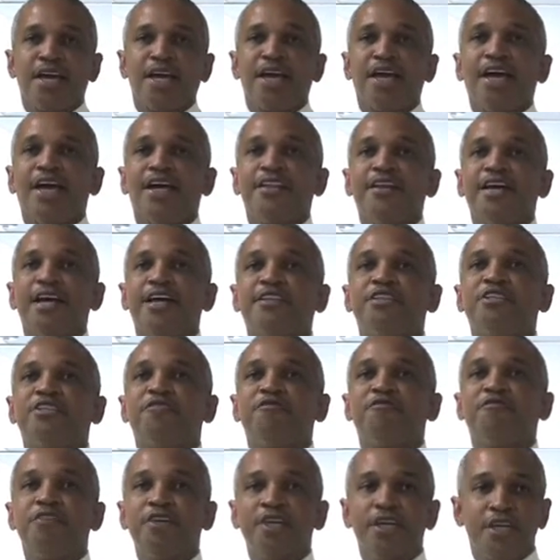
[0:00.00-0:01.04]
And that
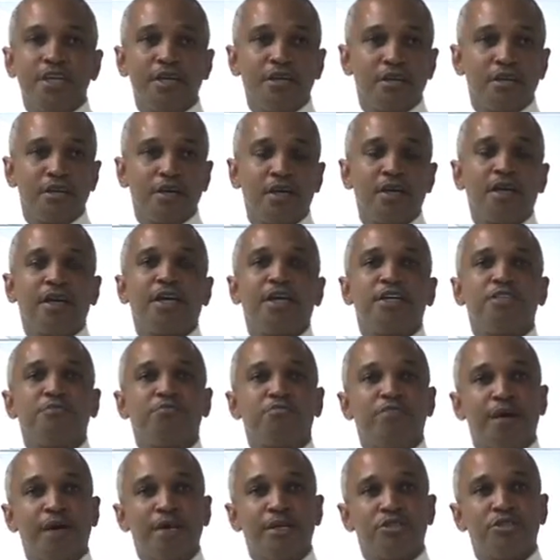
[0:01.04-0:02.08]
fee is
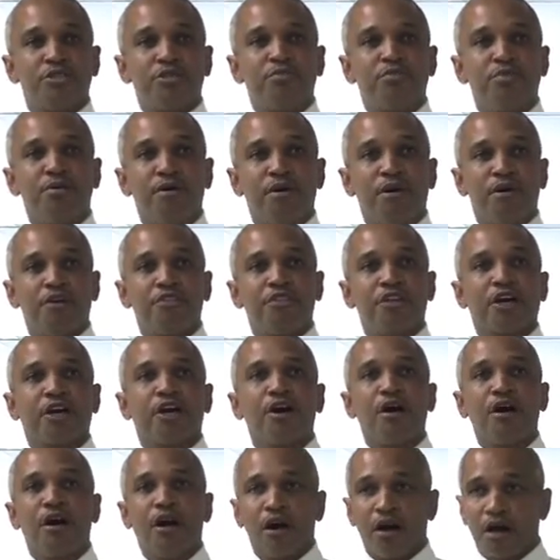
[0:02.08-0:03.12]
based upon the
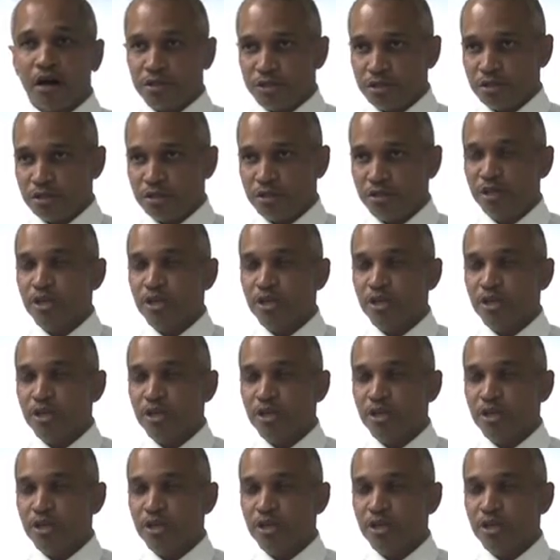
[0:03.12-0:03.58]
cost